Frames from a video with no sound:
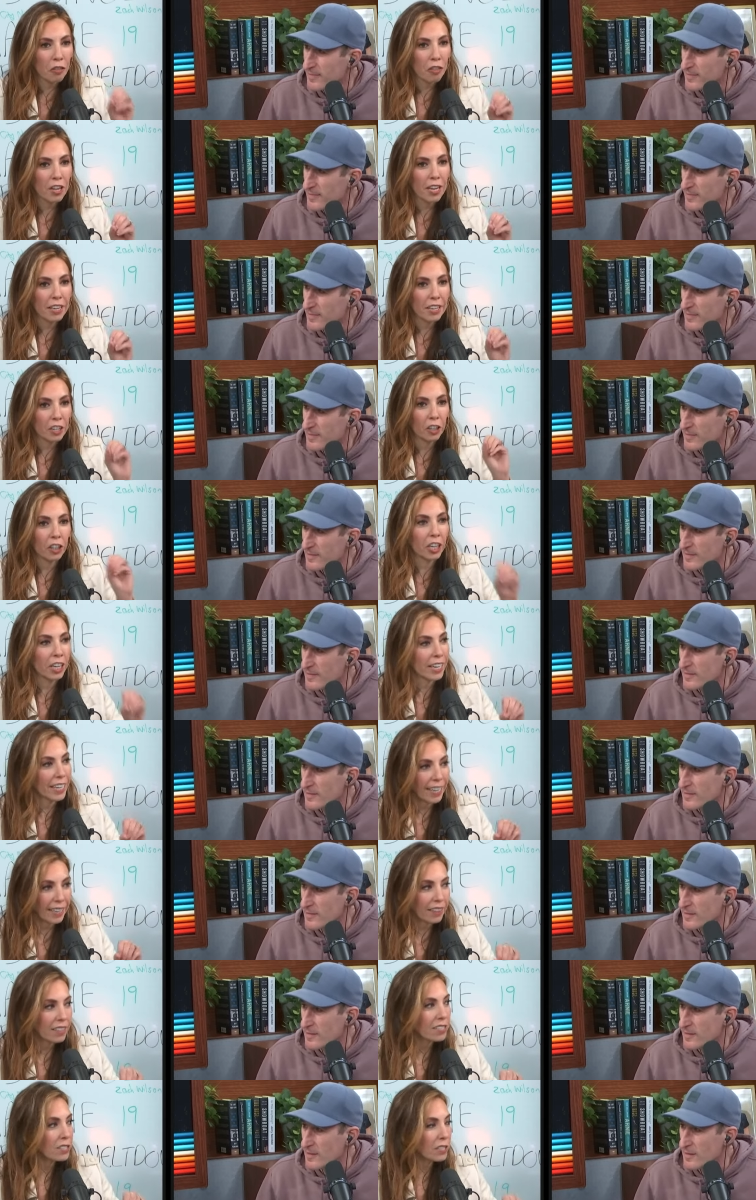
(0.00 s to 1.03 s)
Speaker 1: think you're going
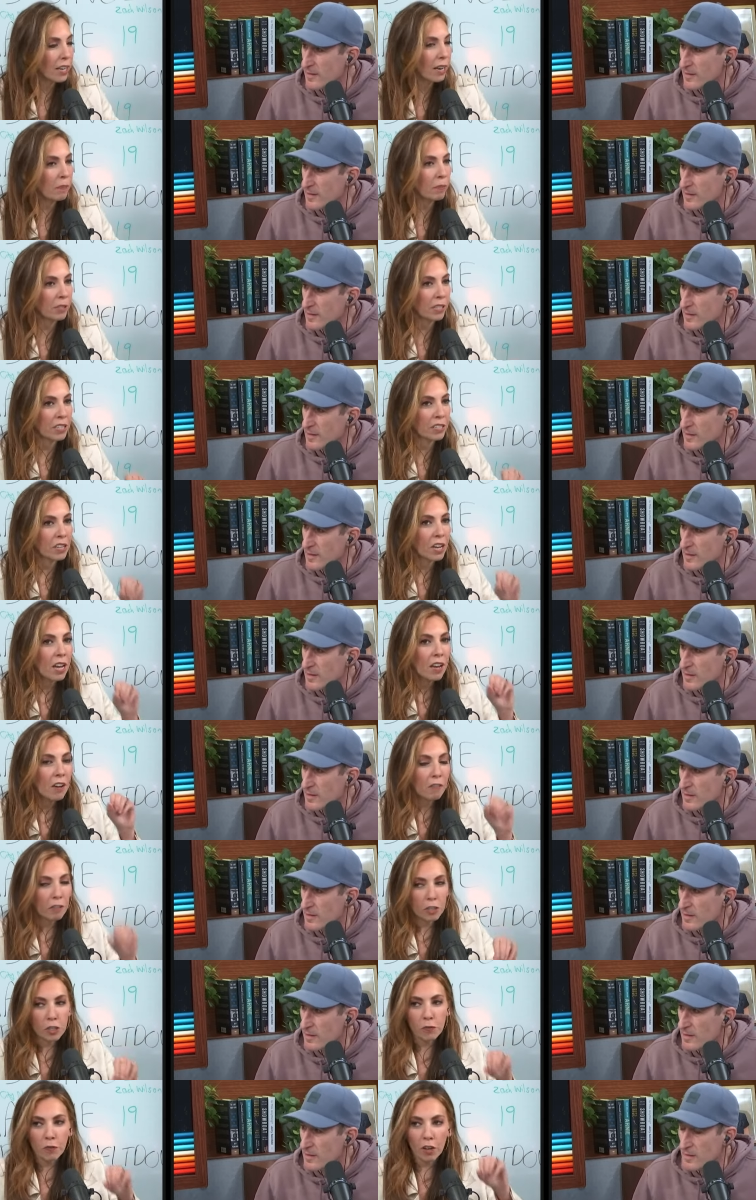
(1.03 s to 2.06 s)
to get the celebrities.
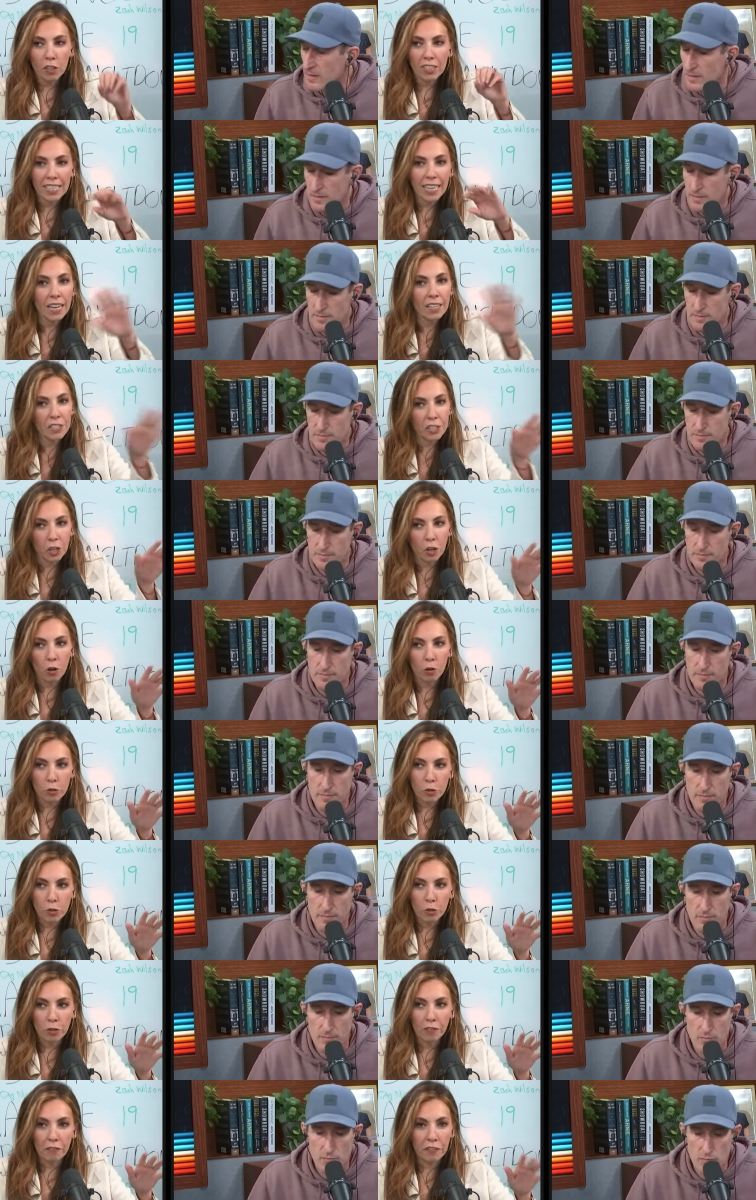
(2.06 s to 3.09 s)
First of all, Deion's a
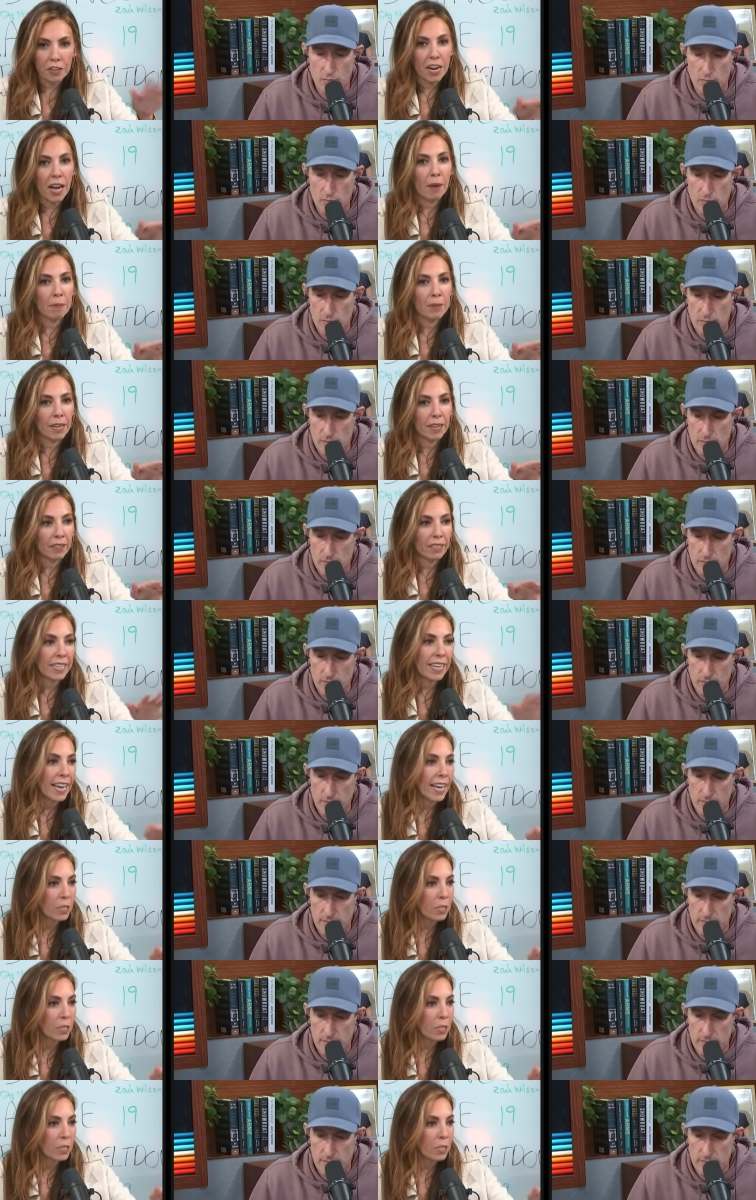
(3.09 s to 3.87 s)
cultural phenomenon. He